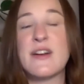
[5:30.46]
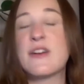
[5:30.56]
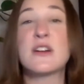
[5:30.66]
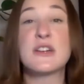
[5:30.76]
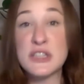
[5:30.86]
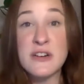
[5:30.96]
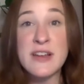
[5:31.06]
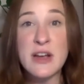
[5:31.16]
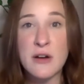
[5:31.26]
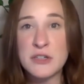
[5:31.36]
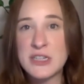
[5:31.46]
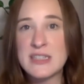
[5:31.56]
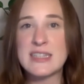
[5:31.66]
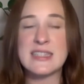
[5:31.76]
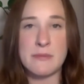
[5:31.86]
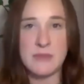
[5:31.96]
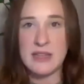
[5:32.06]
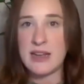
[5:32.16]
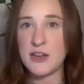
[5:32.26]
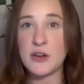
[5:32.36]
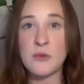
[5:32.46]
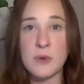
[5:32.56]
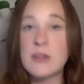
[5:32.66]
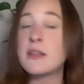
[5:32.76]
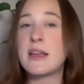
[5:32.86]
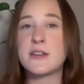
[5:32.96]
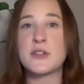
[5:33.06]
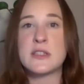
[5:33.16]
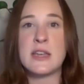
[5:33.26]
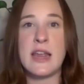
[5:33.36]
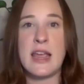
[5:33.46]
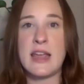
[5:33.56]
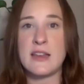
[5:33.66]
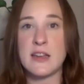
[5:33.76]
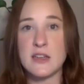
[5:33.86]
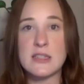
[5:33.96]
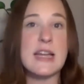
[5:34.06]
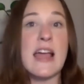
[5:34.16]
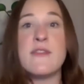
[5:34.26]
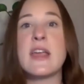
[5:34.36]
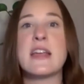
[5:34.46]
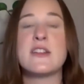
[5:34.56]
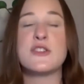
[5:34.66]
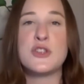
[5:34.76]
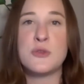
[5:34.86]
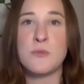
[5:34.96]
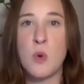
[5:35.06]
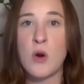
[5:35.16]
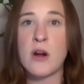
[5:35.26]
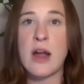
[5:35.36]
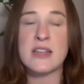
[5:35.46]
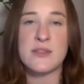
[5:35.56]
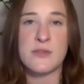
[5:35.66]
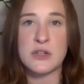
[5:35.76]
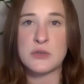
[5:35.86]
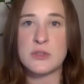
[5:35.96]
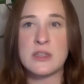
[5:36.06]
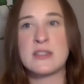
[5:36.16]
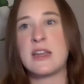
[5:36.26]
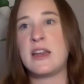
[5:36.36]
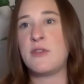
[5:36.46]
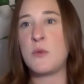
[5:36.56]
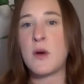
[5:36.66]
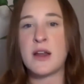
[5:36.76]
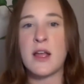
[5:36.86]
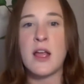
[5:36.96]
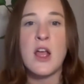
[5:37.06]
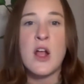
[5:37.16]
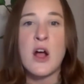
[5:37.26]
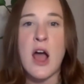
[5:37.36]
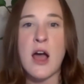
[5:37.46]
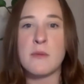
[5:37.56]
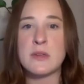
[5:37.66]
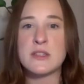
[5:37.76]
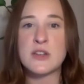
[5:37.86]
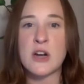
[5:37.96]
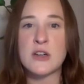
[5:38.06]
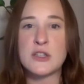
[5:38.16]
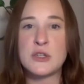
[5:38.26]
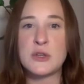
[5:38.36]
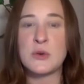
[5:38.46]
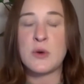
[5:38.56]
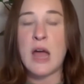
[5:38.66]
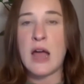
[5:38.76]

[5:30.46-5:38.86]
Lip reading: or serving coaches is something that you're really interested in diving into more as a virtual assistant, if you want to start to